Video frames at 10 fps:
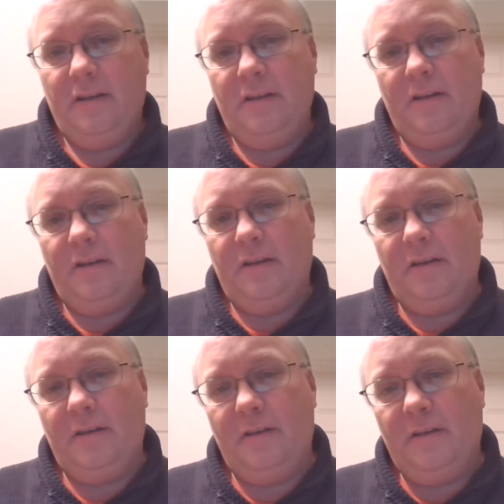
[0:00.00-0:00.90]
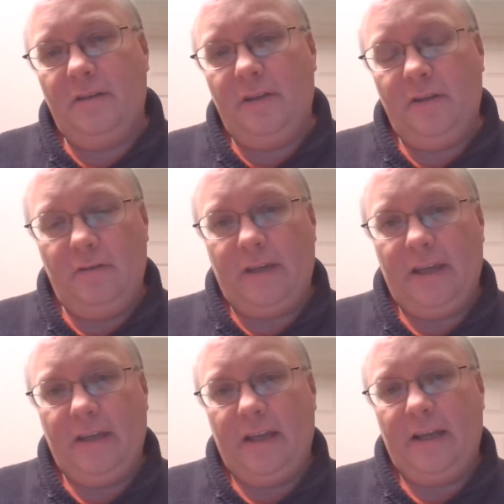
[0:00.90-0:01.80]
the
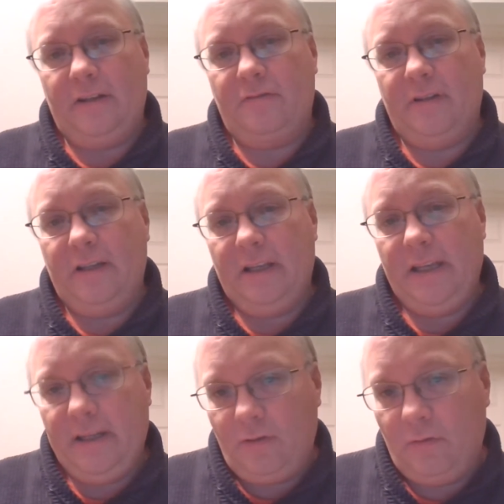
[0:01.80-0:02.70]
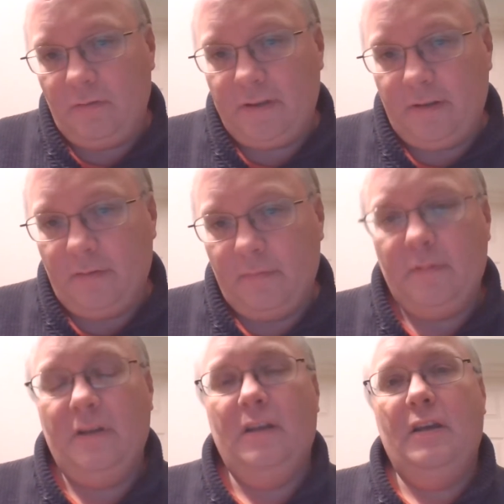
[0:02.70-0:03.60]
UK electorate, he talks to them.
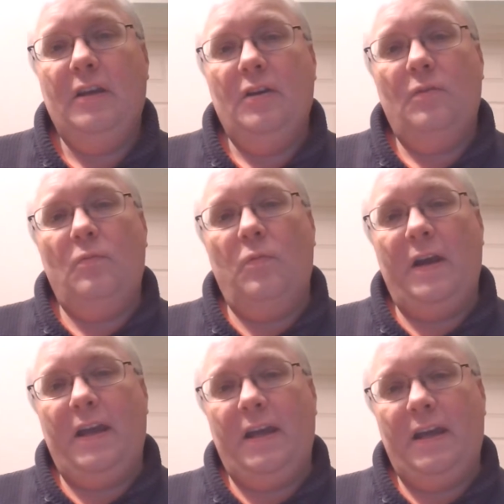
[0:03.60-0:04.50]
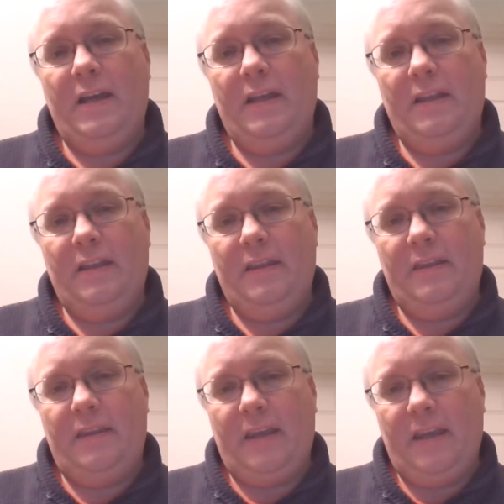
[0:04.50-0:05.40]
Where
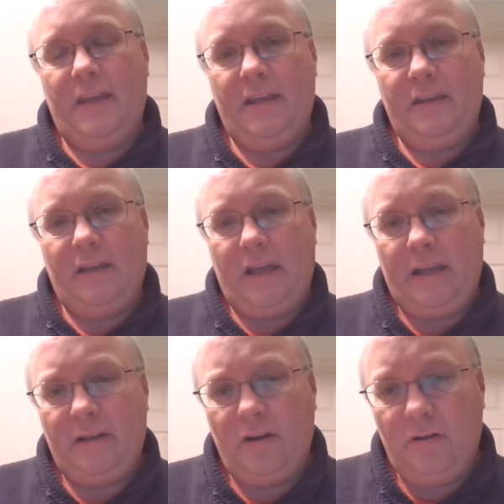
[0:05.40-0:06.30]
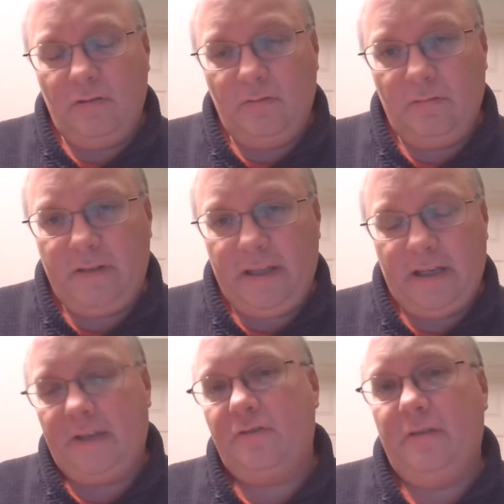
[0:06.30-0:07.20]
they hold the
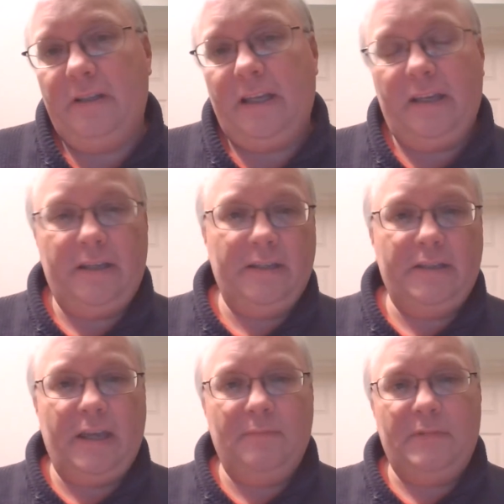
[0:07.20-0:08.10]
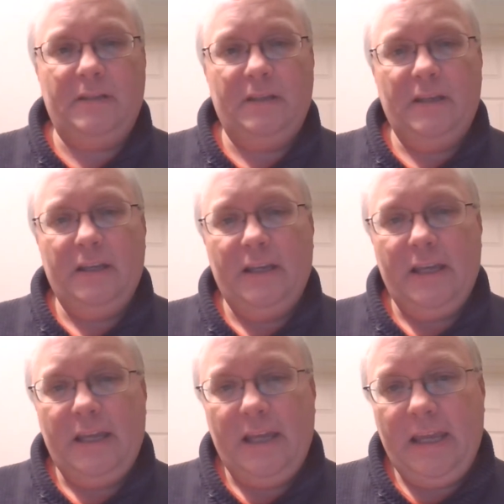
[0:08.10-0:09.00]
electorate in contempt,
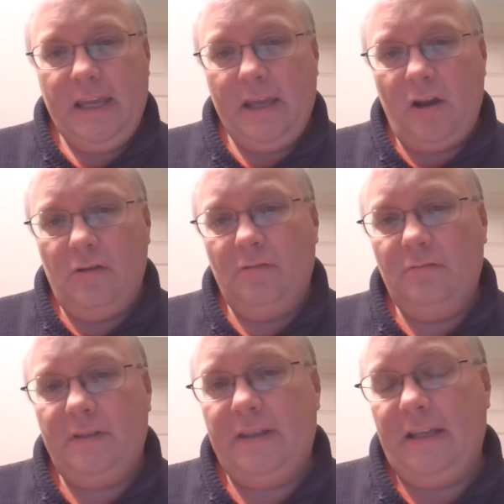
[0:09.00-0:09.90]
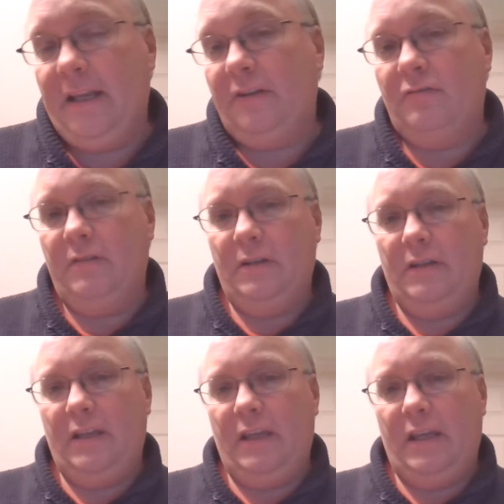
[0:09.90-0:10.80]
he holds the electorate
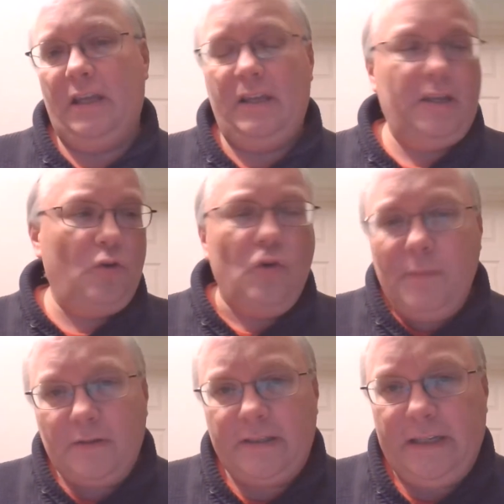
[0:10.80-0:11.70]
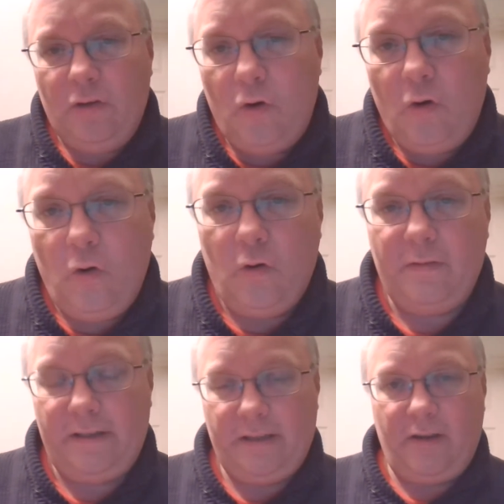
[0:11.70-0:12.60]
almost in awe.
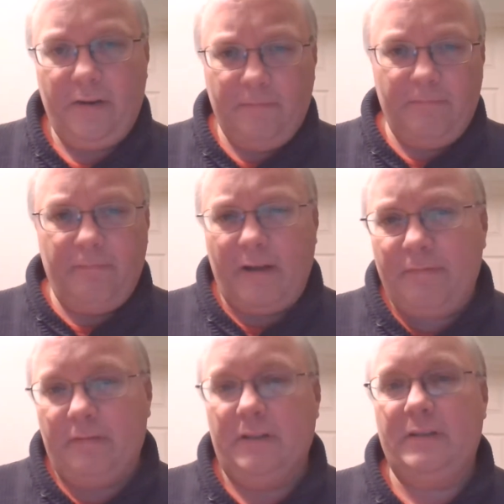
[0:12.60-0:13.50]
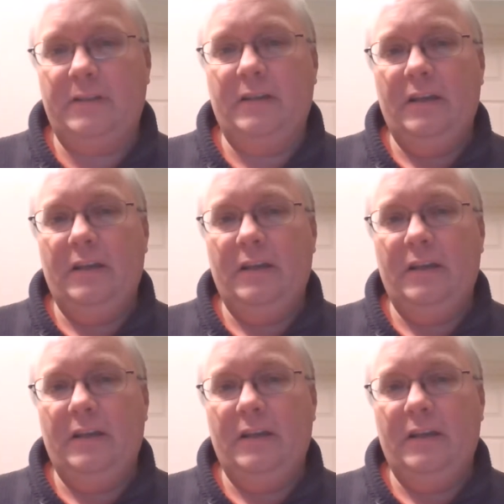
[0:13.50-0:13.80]
There's a kind of reverence.